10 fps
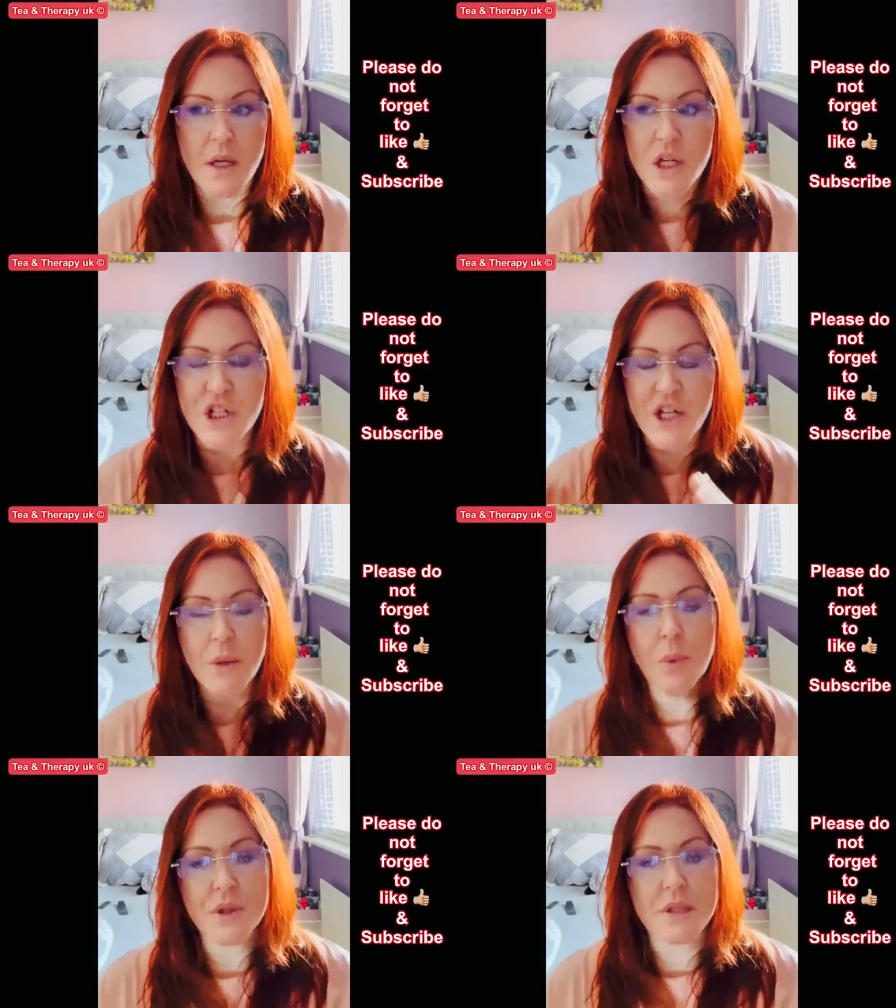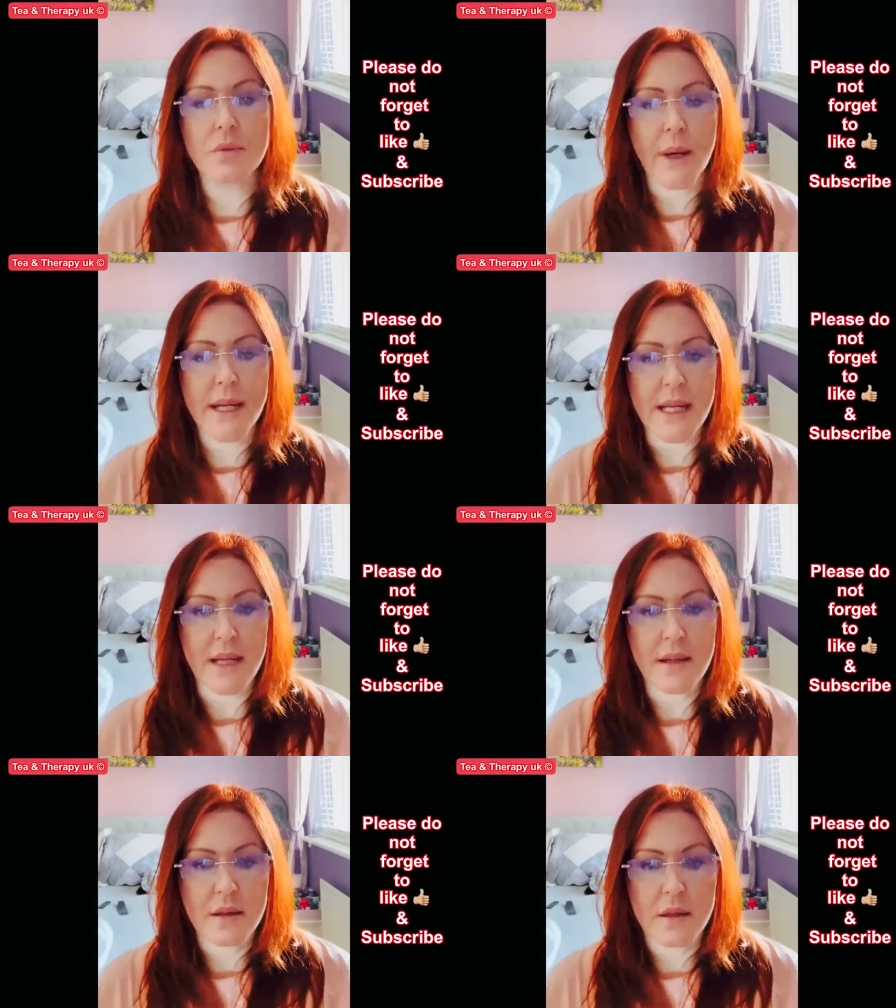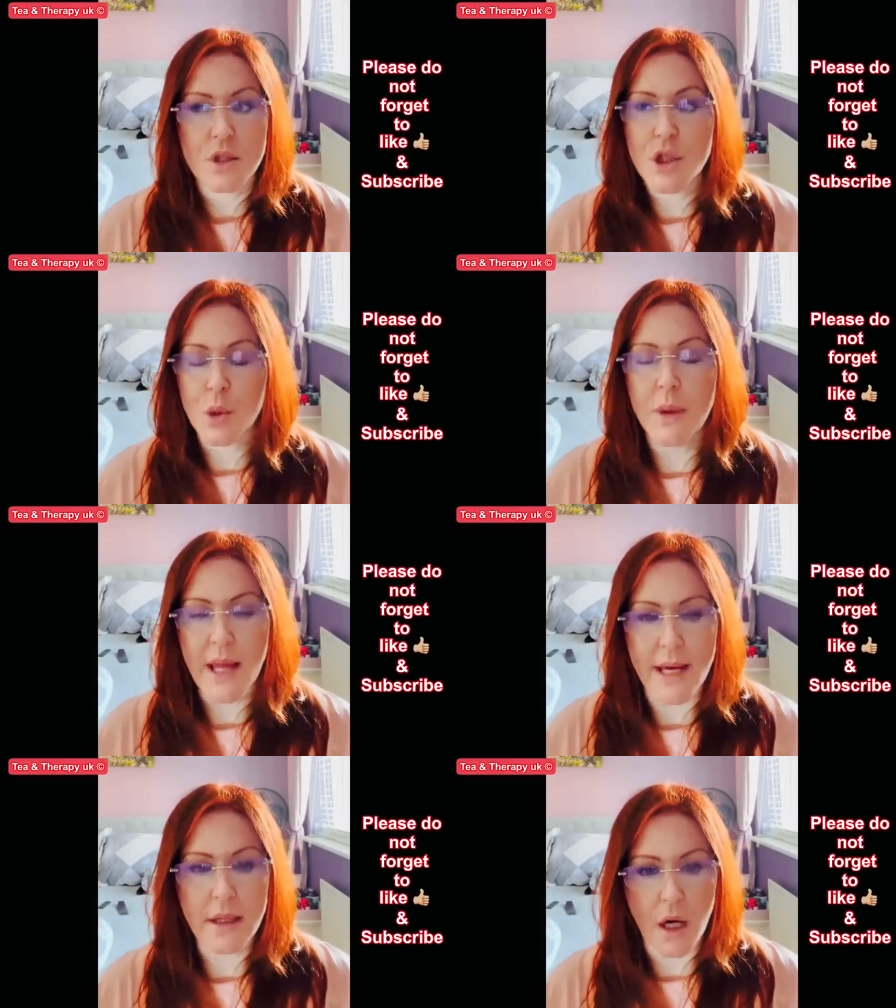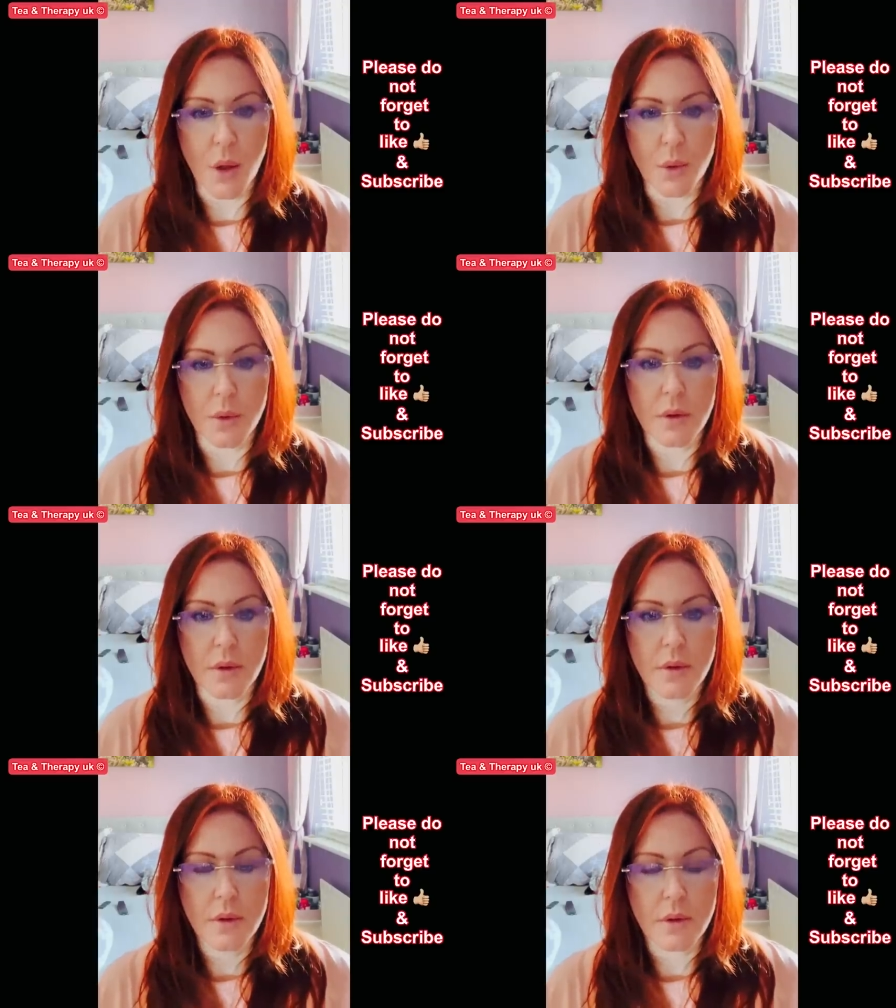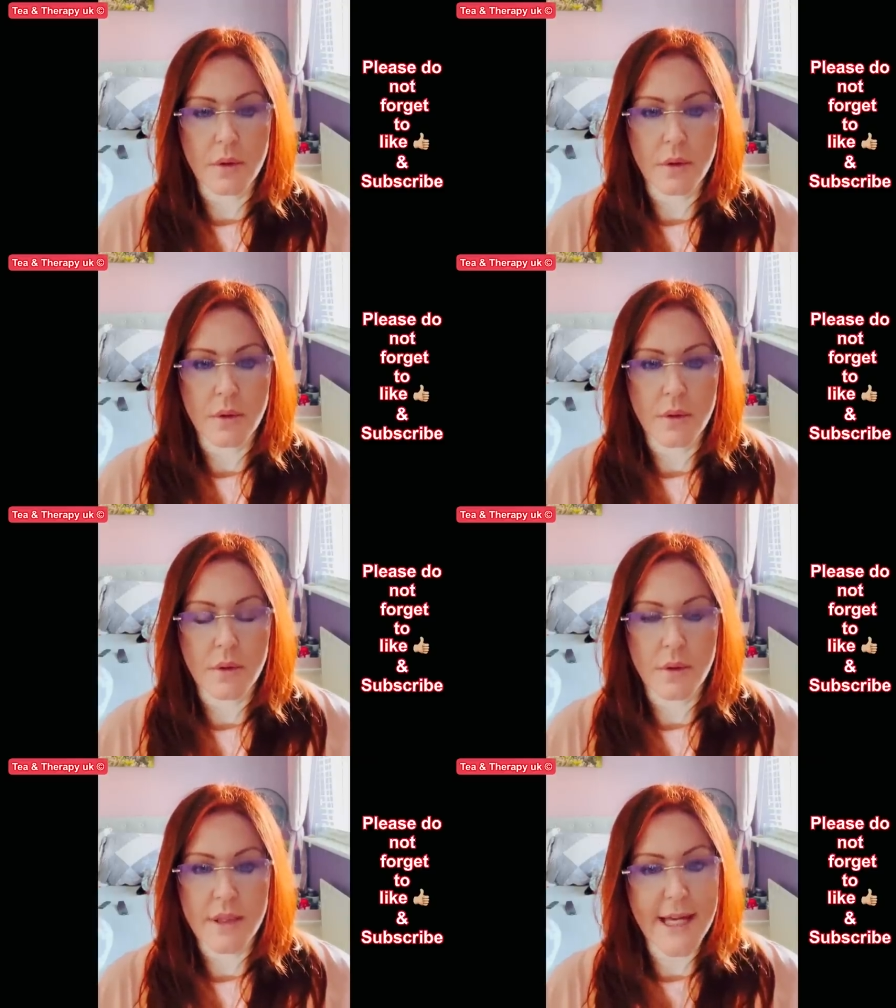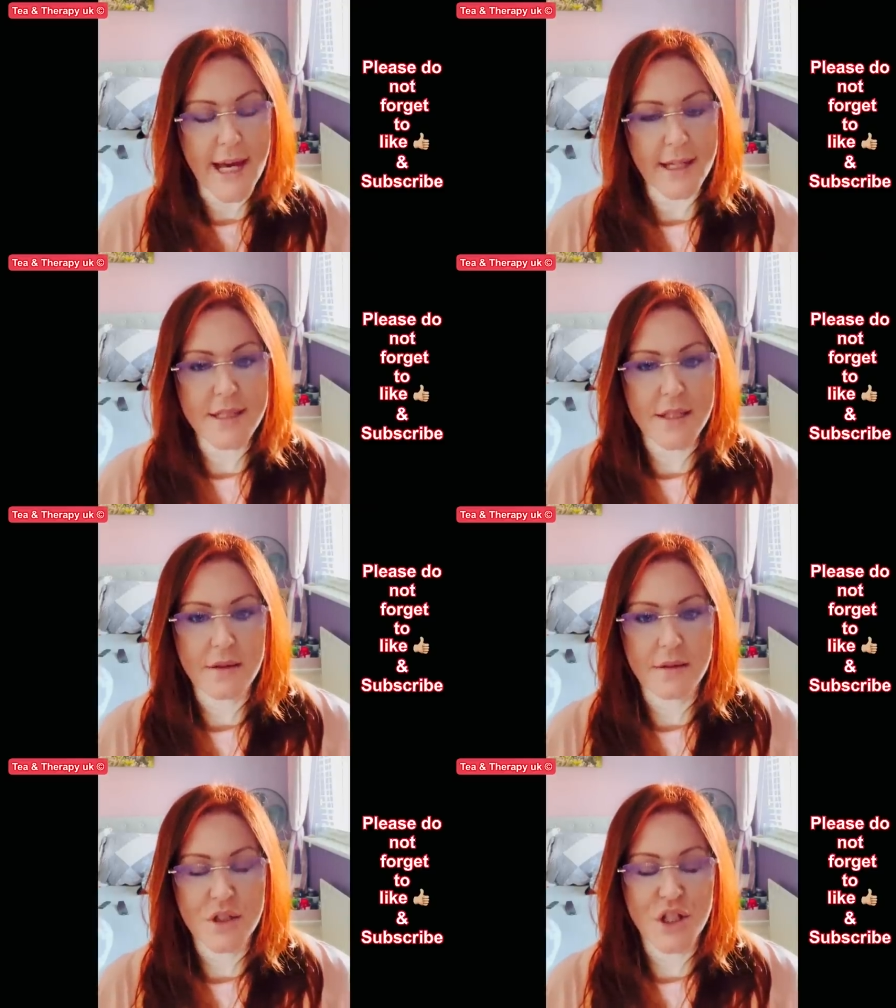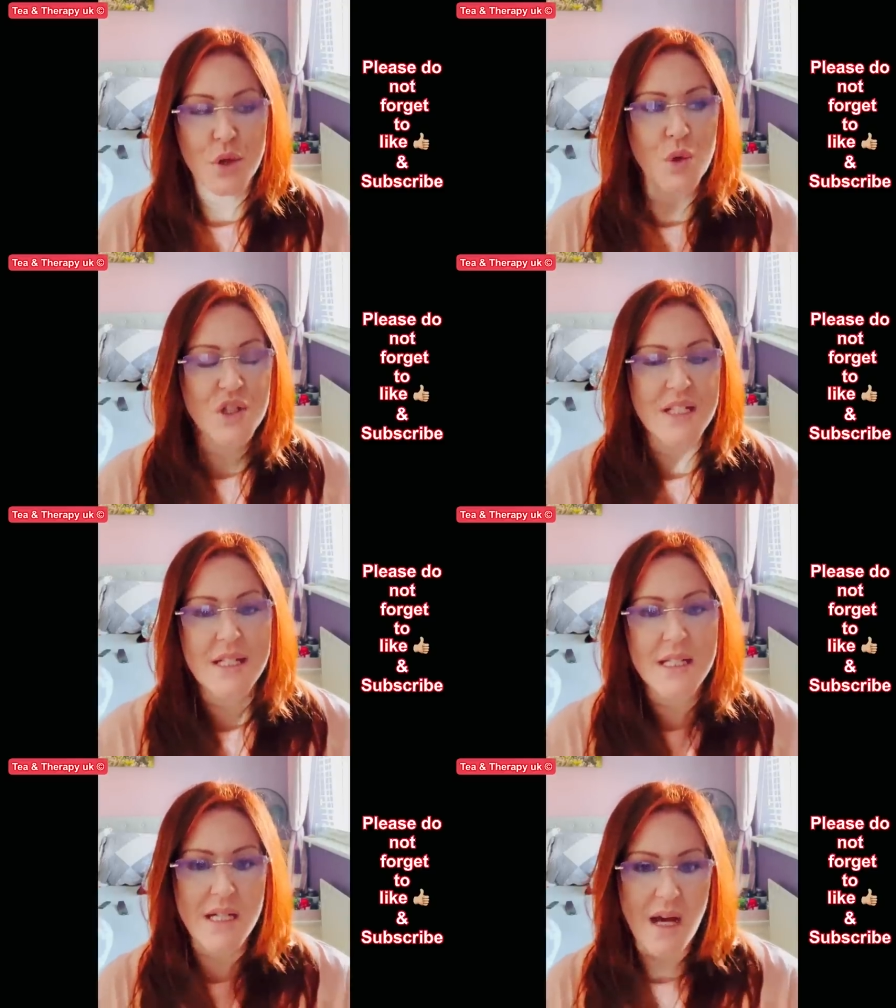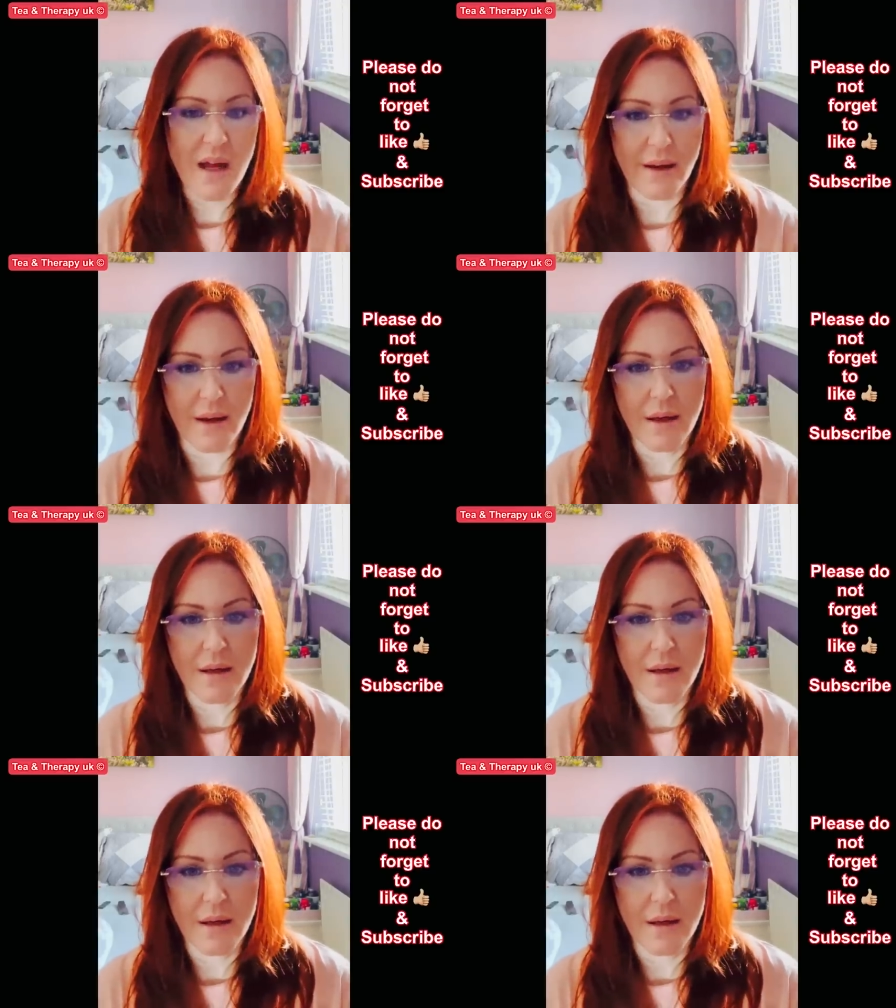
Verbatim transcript: She wasn't ready to let go yet. She wasn't done.